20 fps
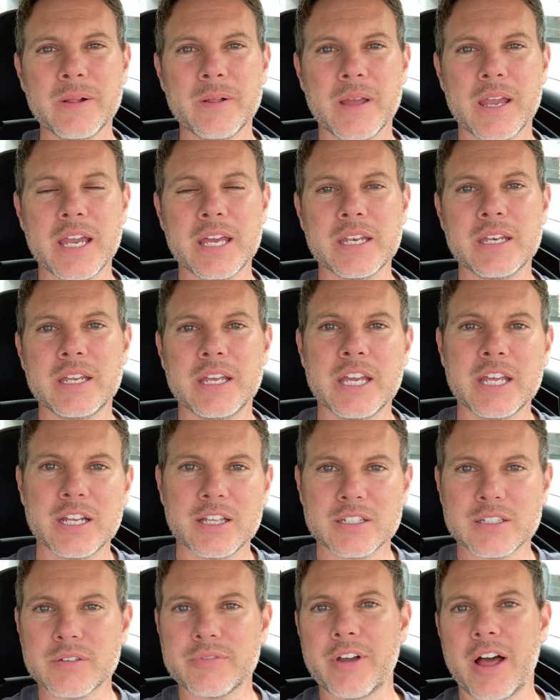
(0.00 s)
in
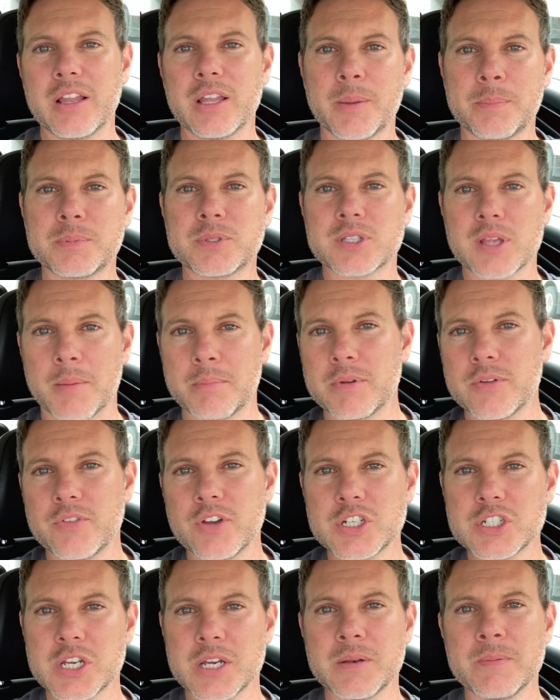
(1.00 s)
a developed
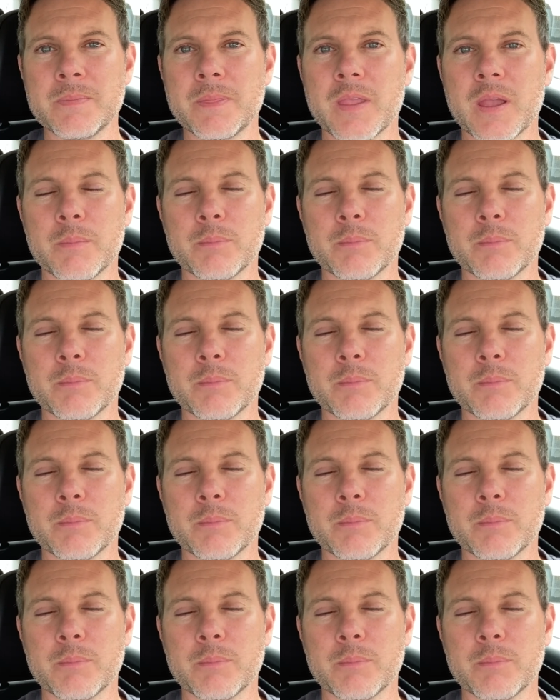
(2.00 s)
subdivision.